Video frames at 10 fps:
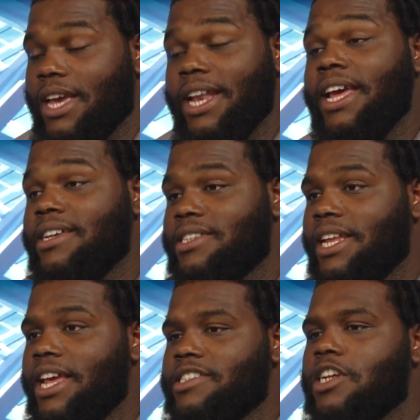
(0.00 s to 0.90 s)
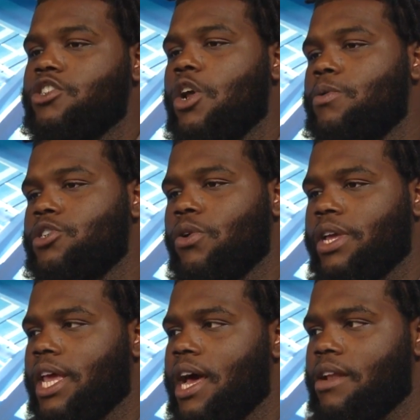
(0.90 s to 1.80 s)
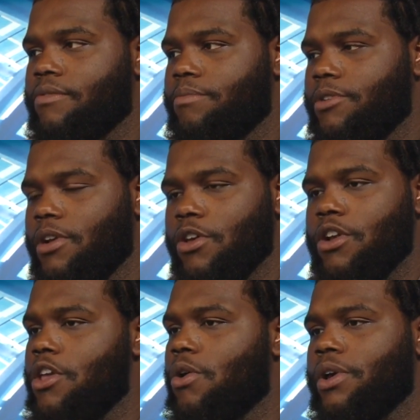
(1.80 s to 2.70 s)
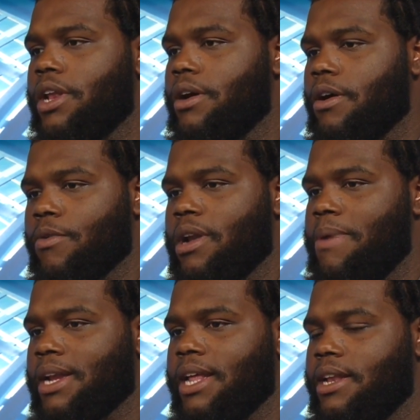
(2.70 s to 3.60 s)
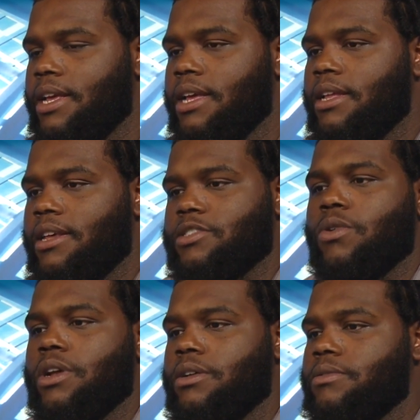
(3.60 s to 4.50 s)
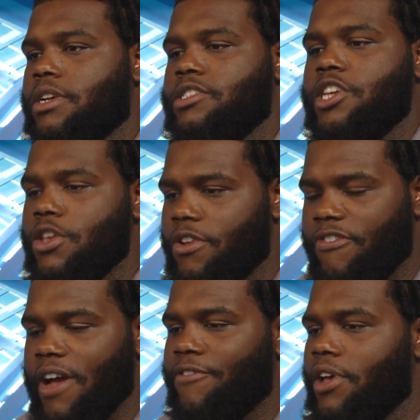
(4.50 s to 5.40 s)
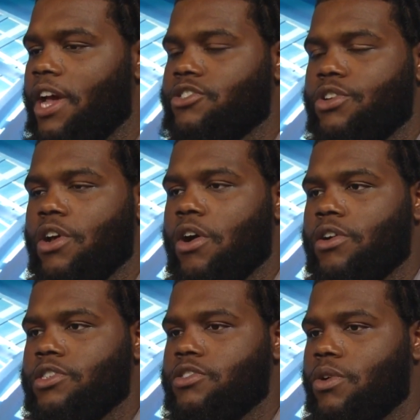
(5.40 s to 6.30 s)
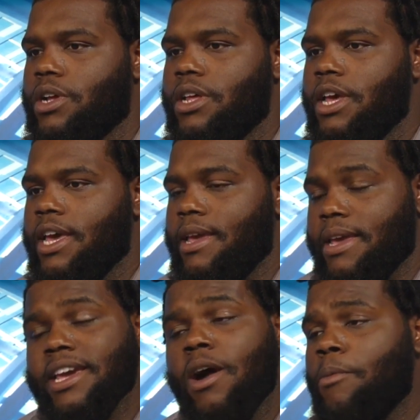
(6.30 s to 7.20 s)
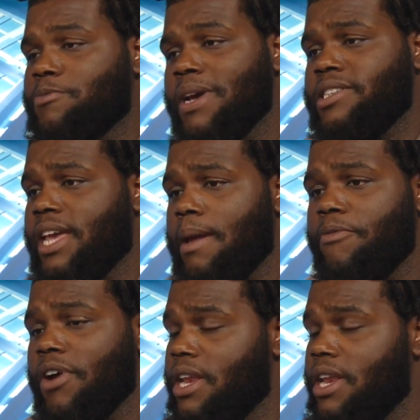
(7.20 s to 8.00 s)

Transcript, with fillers: It is, it is, because you know what you're going to get out of him. You know, you know you're going to get a, a, running back that that's going to continue to fight for extra yards. He's going to he, he almost makes the game funny.